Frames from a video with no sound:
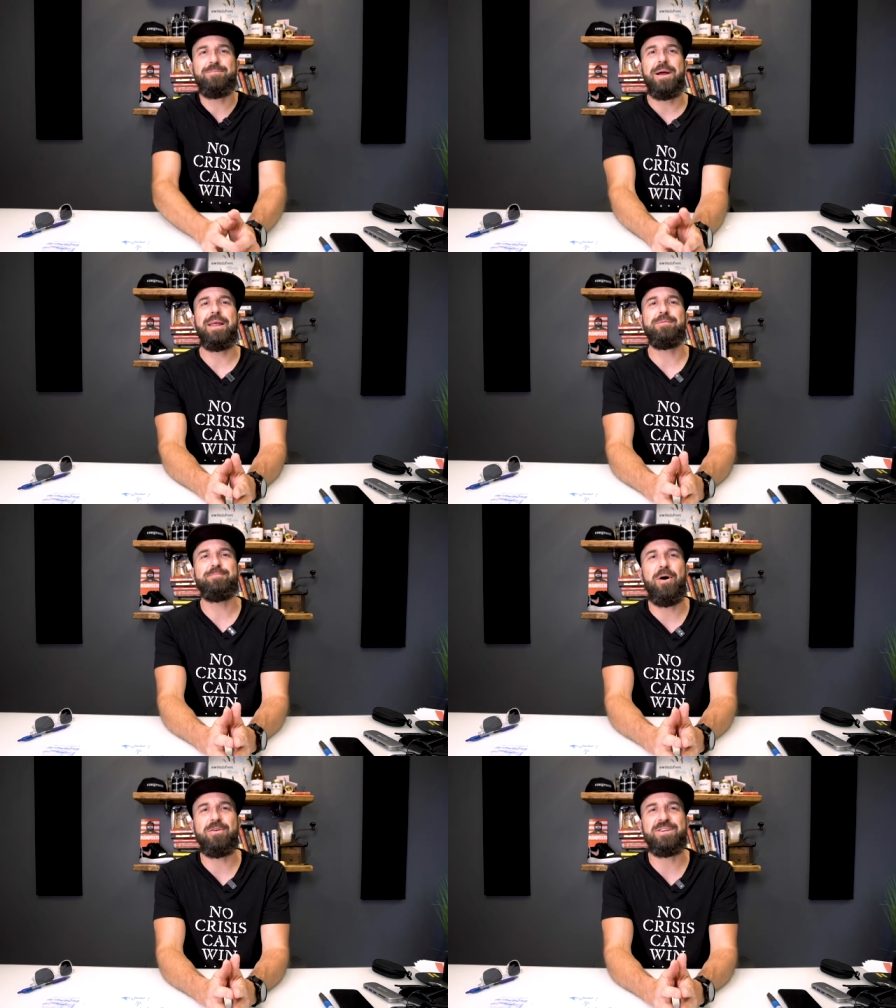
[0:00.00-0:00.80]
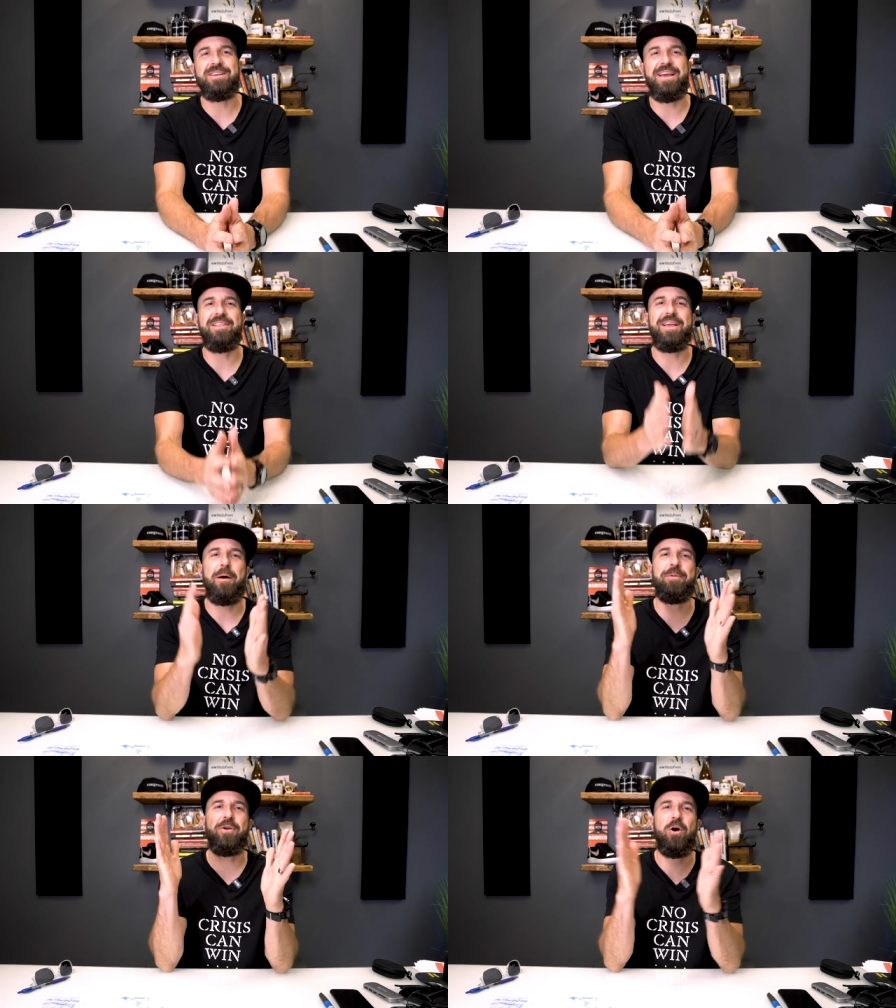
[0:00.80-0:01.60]
My name is Paul J. Daly.
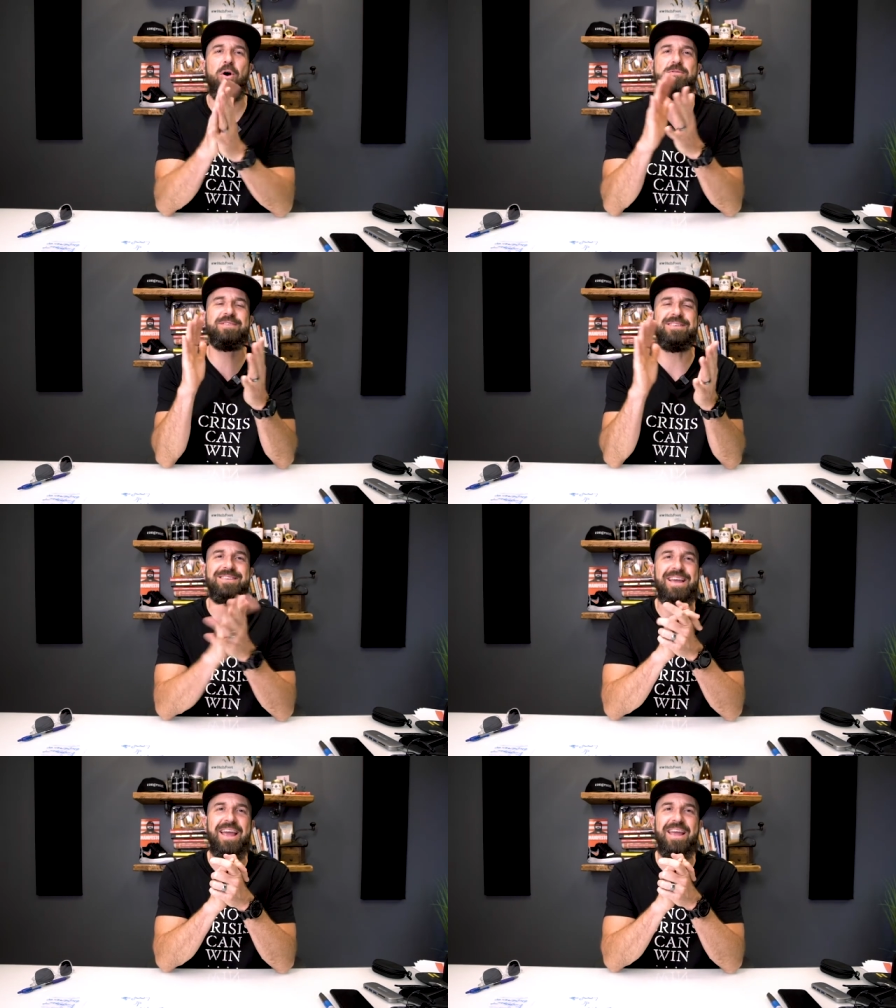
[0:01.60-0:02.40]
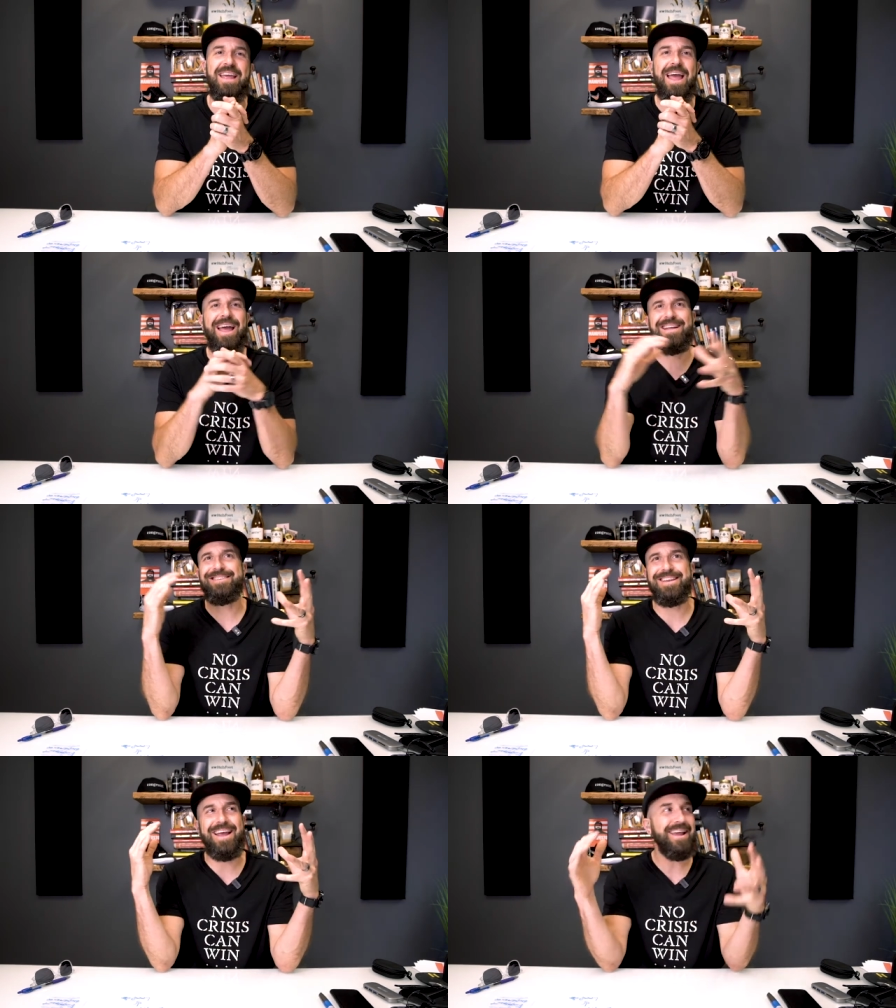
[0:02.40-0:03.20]
I'll be your host today. And
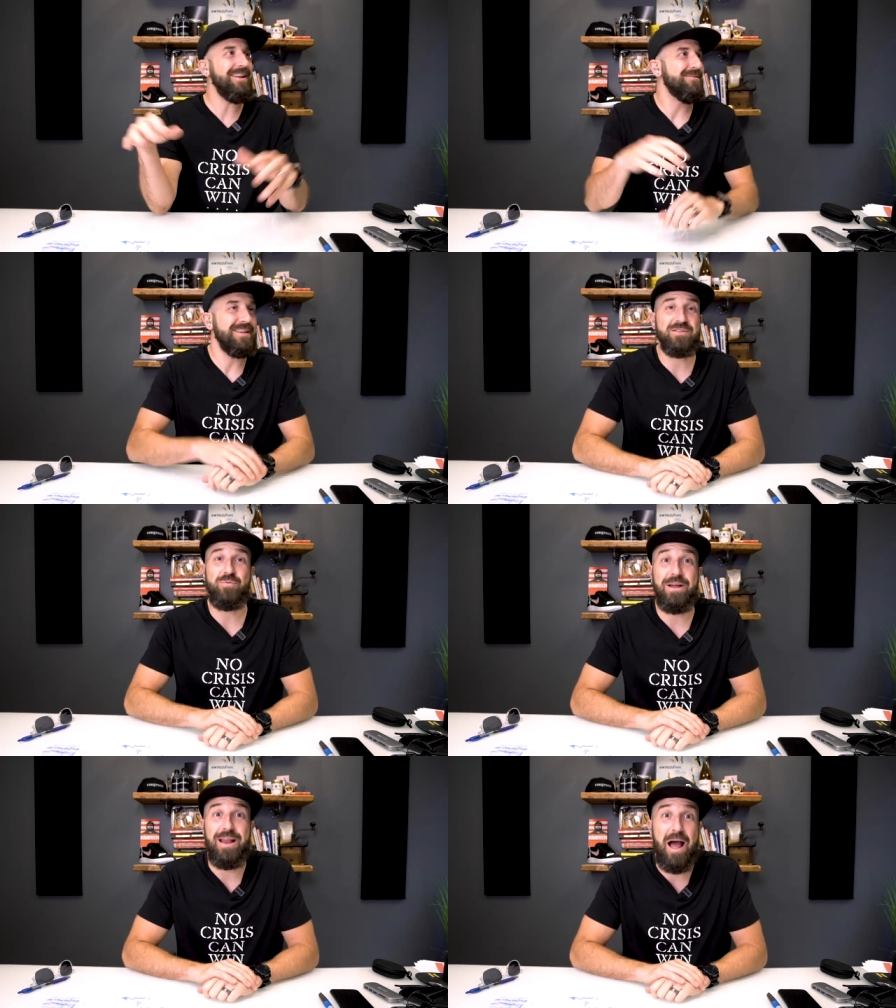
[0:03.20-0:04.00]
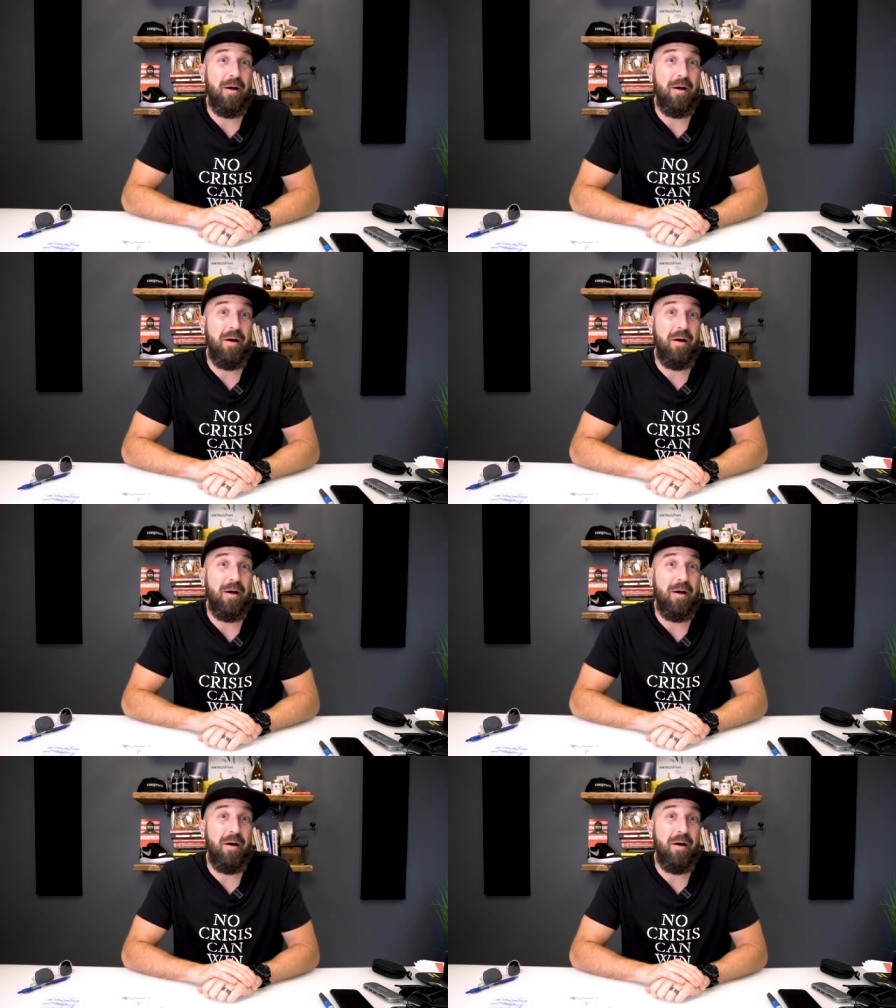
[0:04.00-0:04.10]
today, guess what?